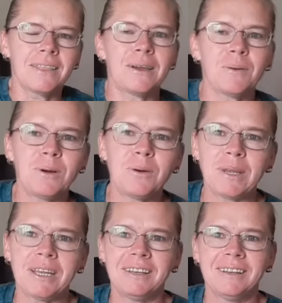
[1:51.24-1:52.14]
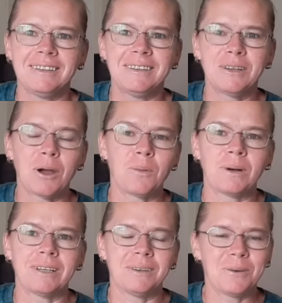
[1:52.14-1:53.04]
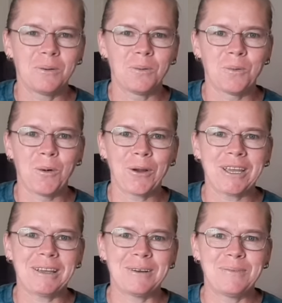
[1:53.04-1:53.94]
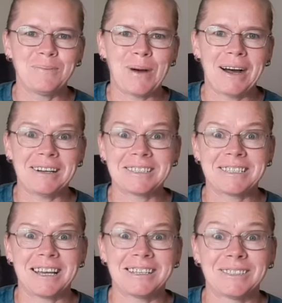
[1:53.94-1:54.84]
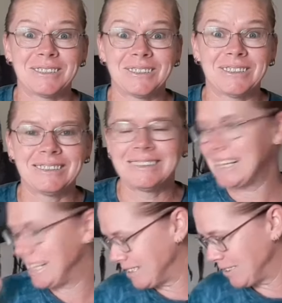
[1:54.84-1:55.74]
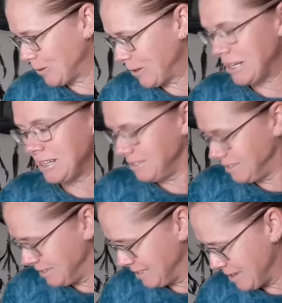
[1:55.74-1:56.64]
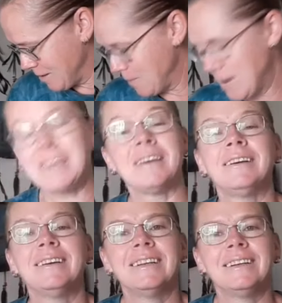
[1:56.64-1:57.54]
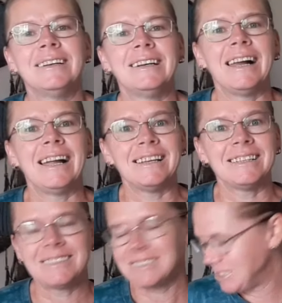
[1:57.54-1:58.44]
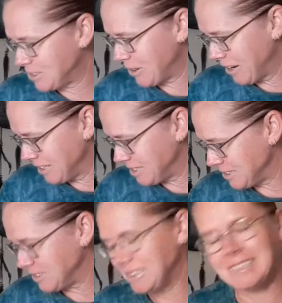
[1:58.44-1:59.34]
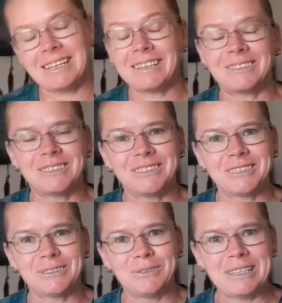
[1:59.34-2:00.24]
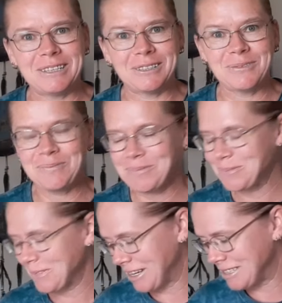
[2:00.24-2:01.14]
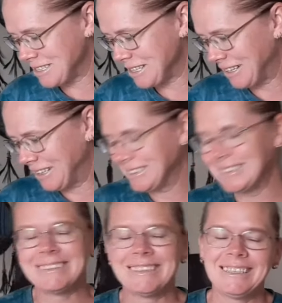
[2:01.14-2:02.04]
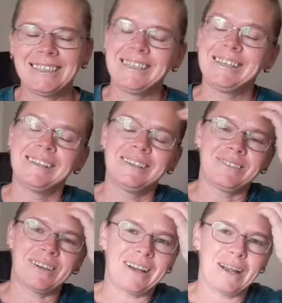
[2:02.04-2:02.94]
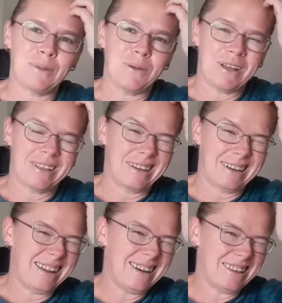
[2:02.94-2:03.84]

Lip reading: there will be no one walking past that door and annoying me and trying to get onto the video. So very happy about that, and